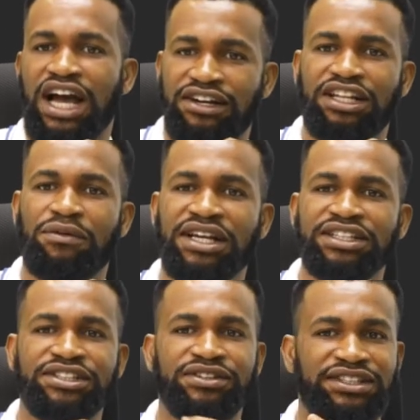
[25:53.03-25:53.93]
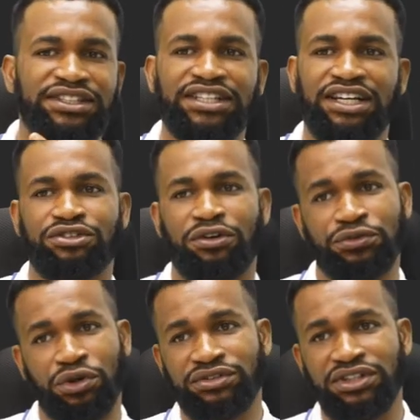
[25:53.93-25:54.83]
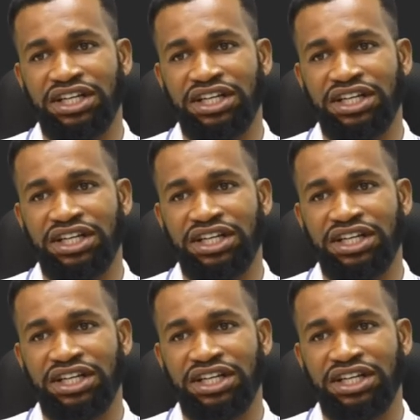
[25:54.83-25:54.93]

Another one is the resistance, of course.